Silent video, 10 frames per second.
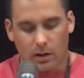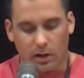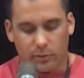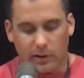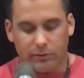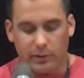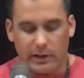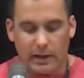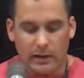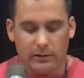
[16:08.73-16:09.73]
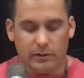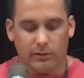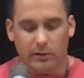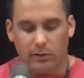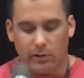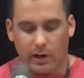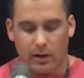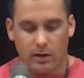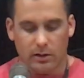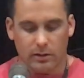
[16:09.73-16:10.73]
I spent 3 days in critical
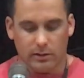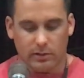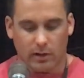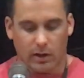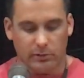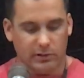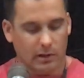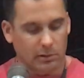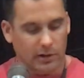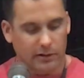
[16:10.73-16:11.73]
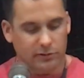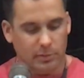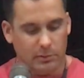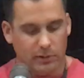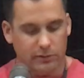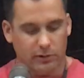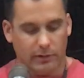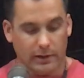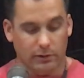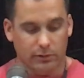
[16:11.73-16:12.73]
care until I was stable enough to be moved to a
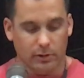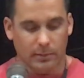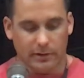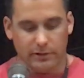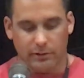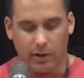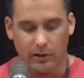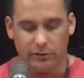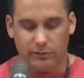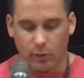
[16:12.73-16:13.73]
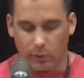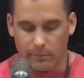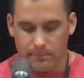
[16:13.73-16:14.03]
regular room on the neurology floor.